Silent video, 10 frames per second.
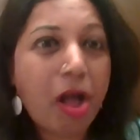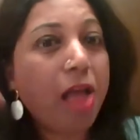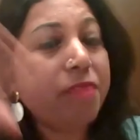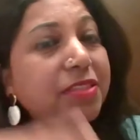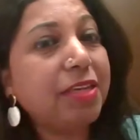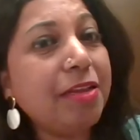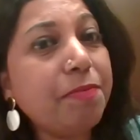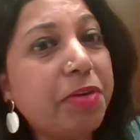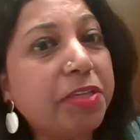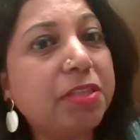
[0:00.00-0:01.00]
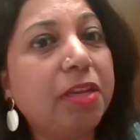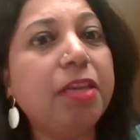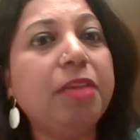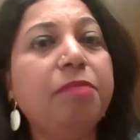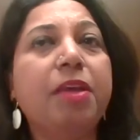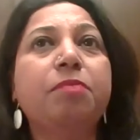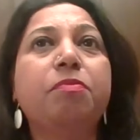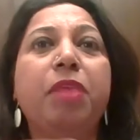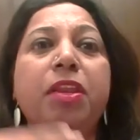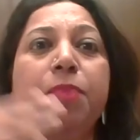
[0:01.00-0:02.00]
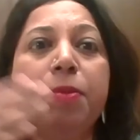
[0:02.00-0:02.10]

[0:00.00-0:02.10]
I've seen personally when many